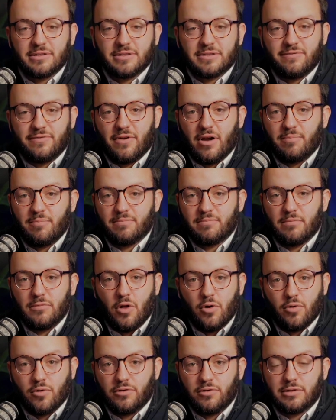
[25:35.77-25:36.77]
from
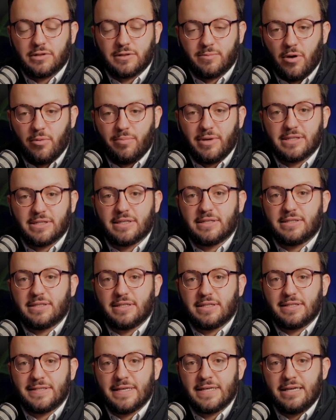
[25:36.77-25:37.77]
local small
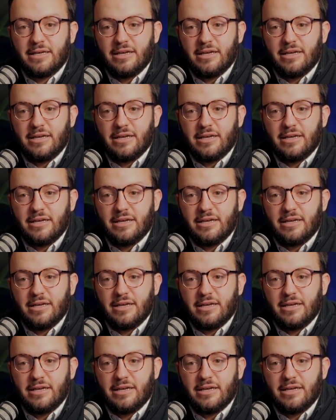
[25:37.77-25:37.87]
businesses